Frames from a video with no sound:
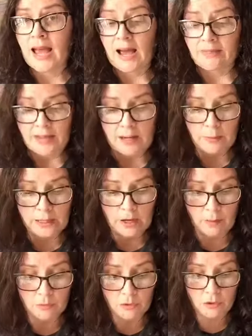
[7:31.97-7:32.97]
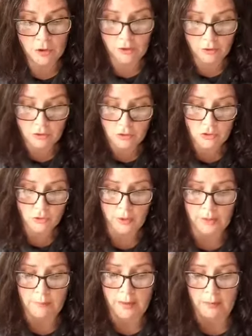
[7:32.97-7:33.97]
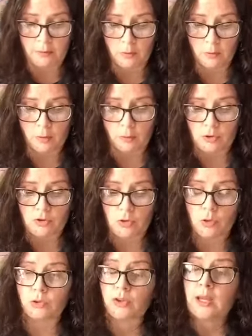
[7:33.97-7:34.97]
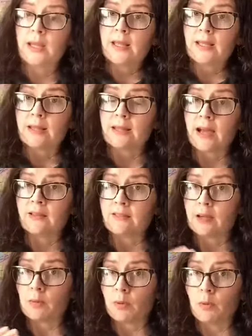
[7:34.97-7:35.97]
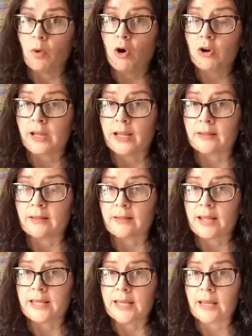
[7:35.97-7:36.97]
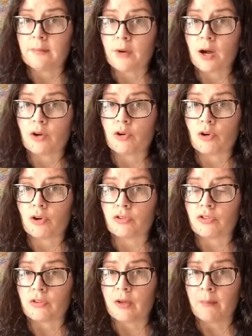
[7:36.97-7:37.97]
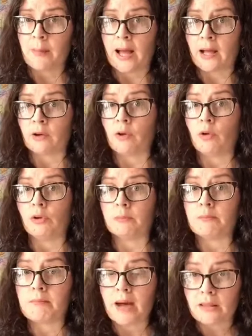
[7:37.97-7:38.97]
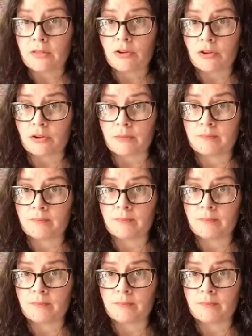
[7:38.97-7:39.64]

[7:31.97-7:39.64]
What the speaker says: And then we come to another story in the Bible where we're told that as they were walking, they came across a man called Matthew.